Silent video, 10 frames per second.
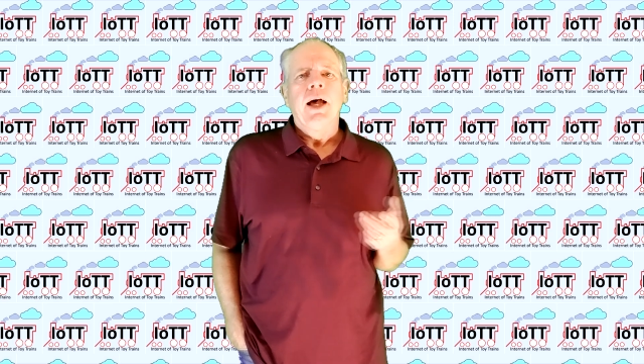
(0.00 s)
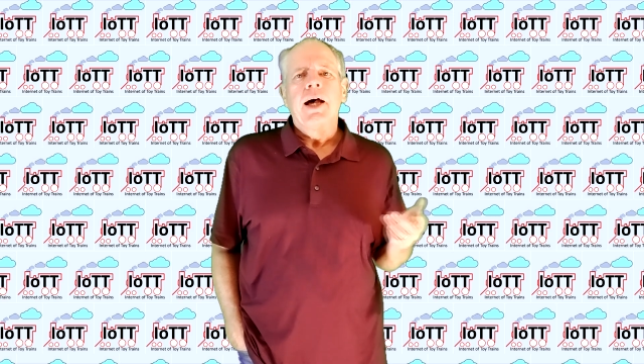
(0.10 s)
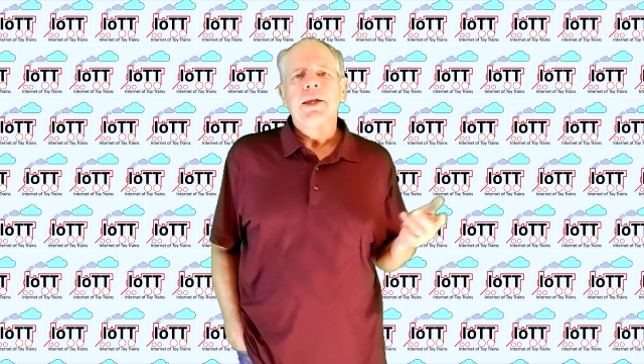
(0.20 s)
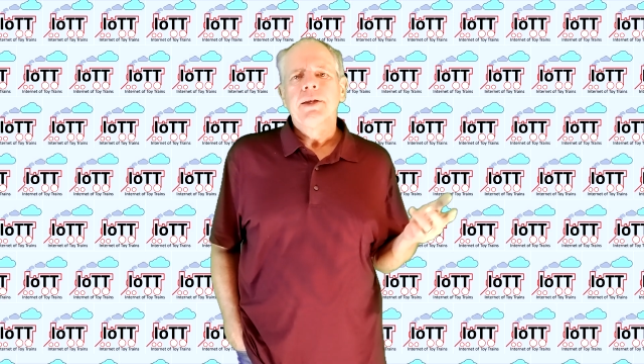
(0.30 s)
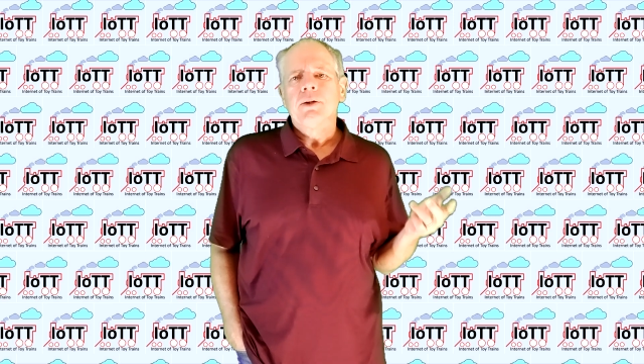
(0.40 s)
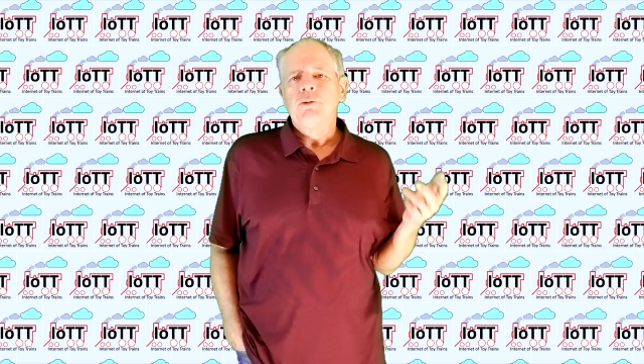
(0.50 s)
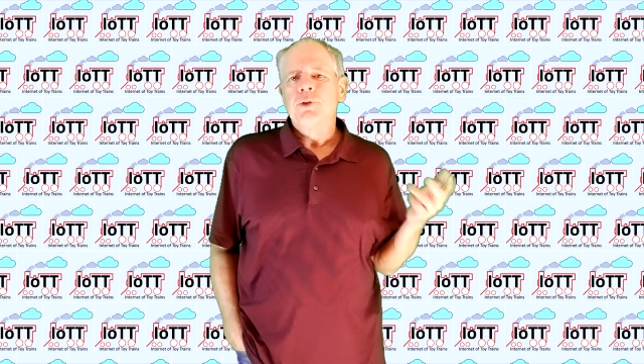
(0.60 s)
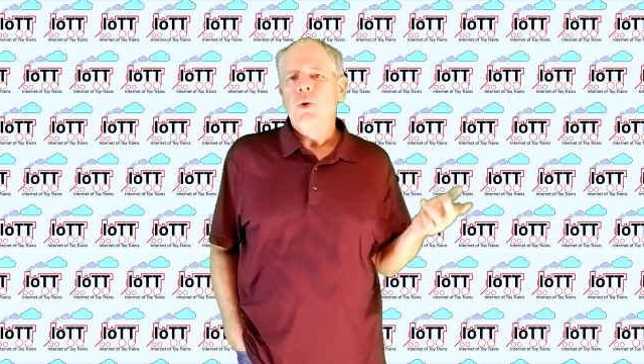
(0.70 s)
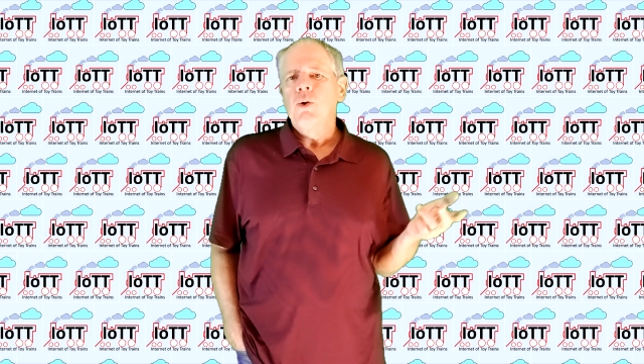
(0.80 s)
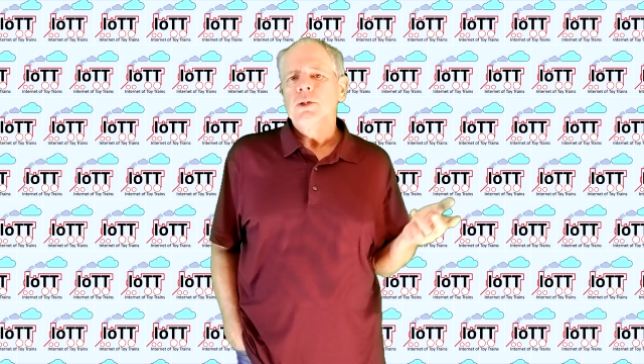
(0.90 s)
And
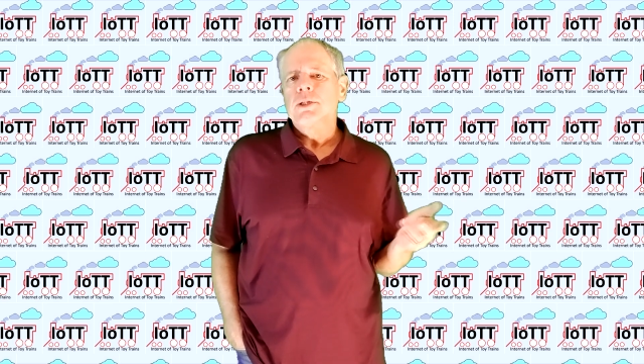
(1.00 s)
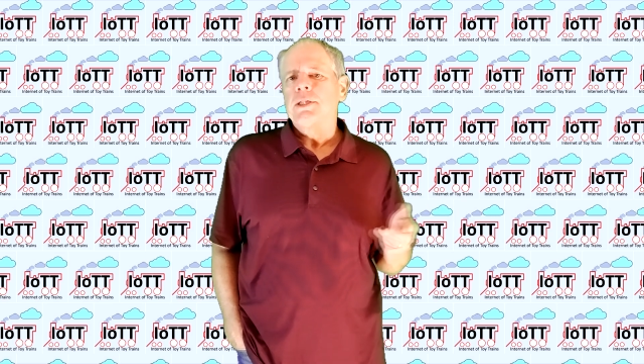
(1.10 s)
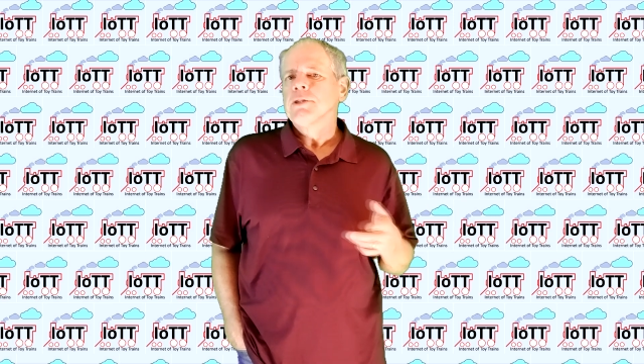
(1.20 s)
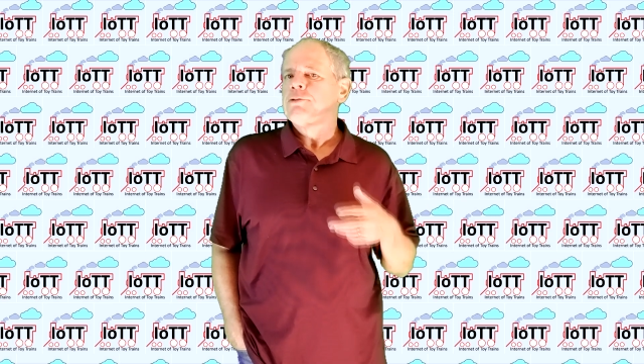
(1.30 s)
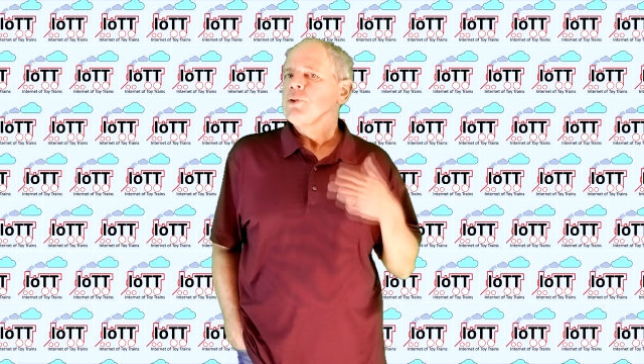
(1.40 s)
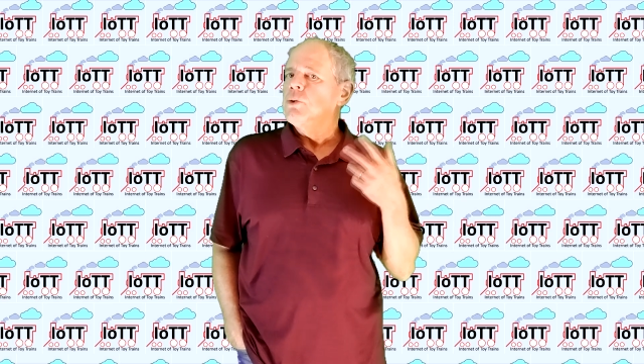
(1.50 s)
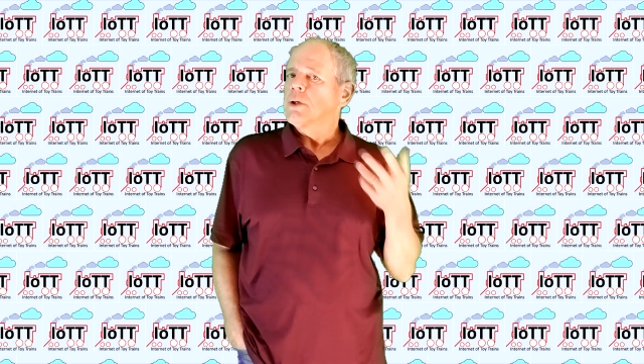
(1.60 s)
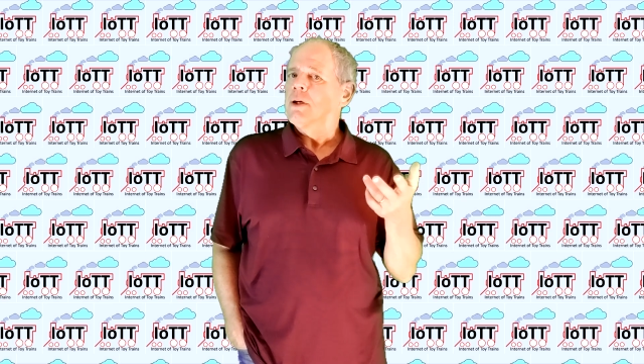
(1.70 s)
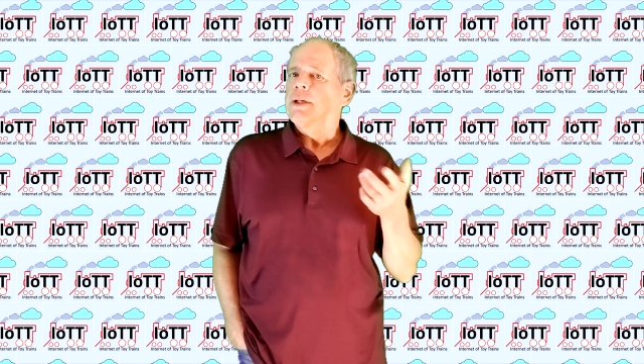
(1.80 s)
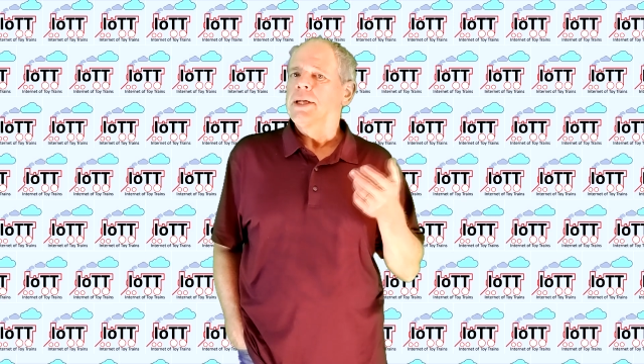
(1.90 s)
of course, if you
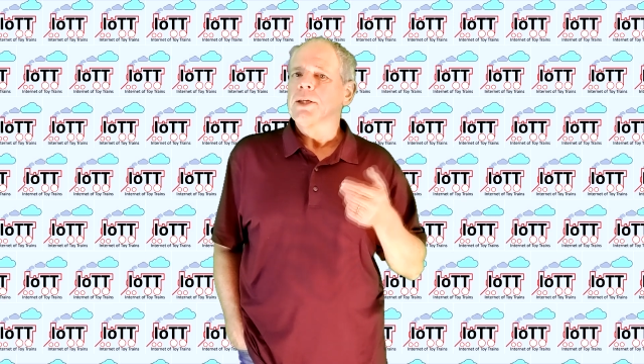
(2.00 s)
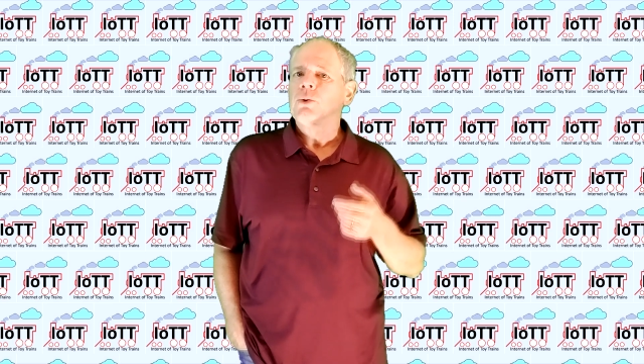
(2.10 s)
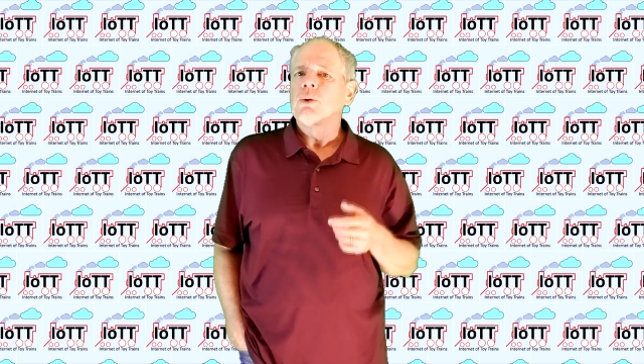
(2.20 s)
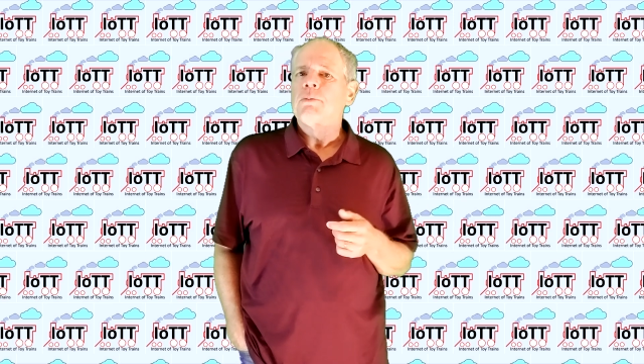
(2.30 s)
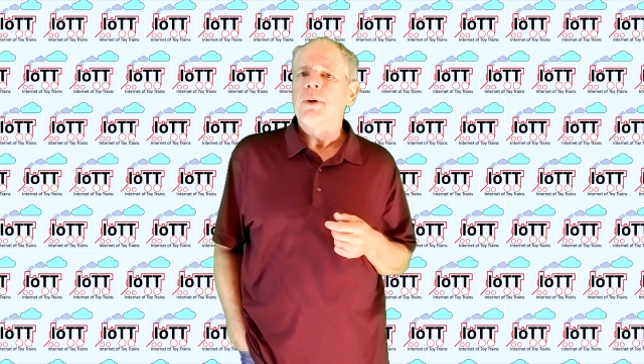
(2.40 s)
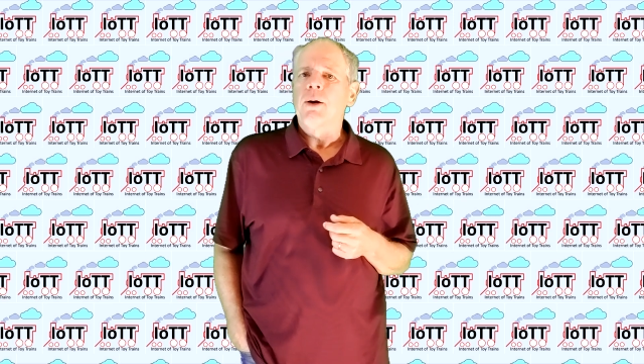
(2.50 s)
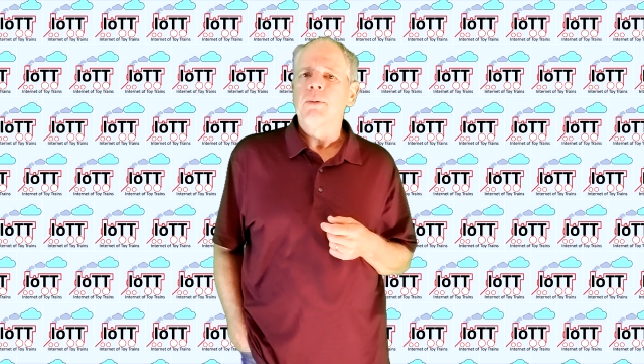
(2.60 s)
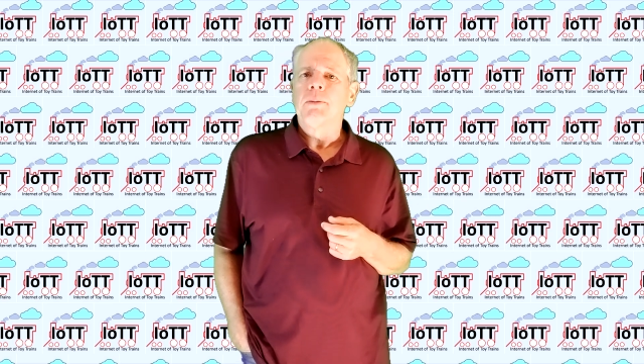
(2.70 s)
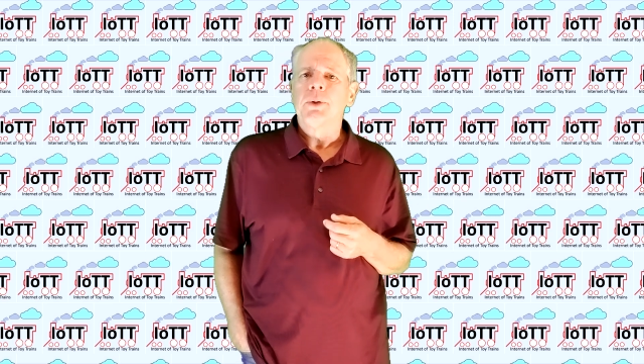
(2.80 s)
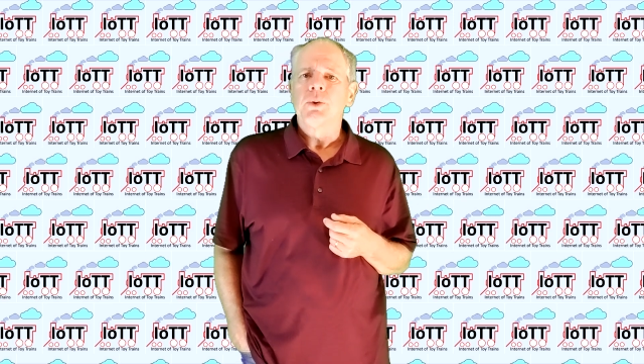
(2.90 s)
run into a
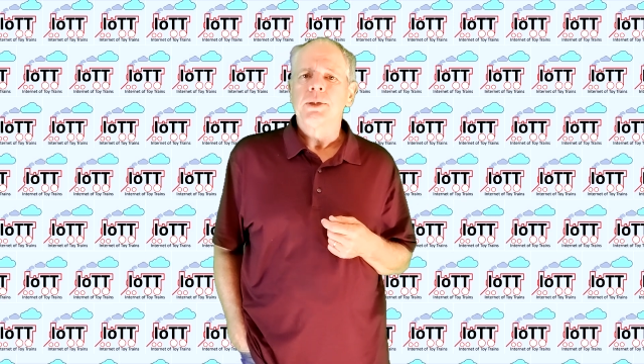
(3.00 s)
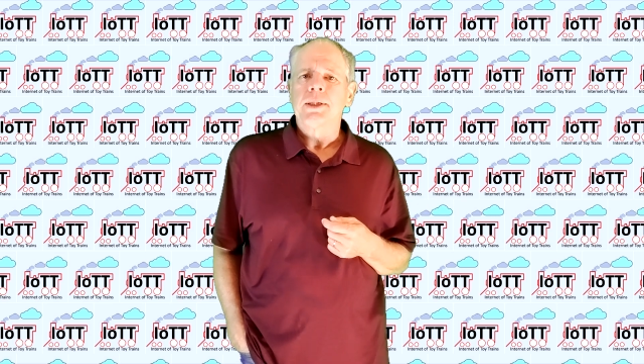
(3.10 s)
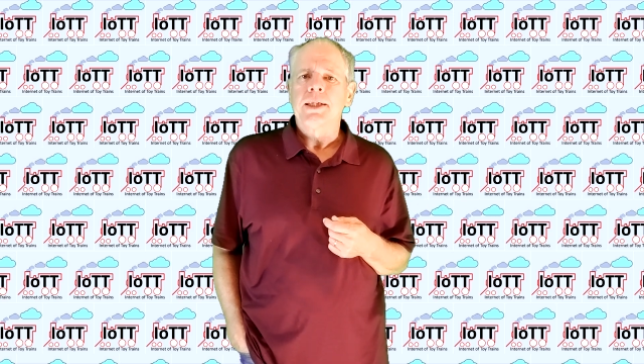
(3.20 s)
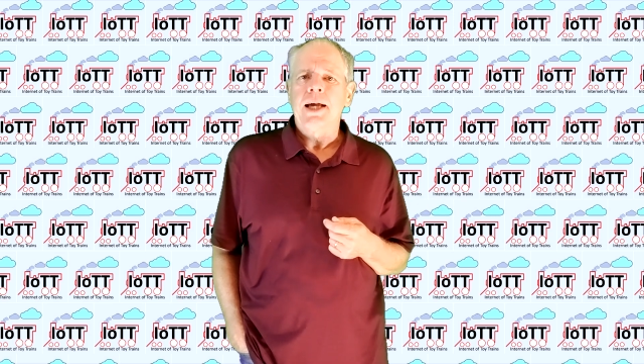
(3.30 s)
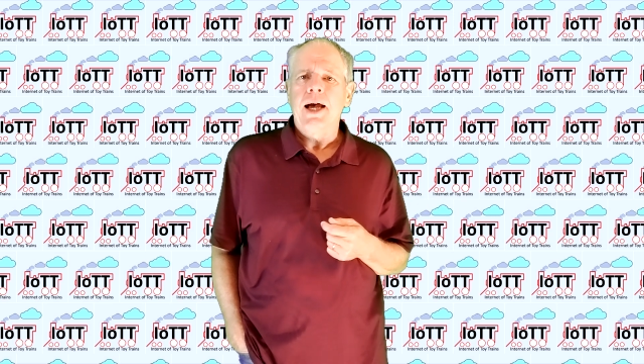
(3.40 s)
problem using the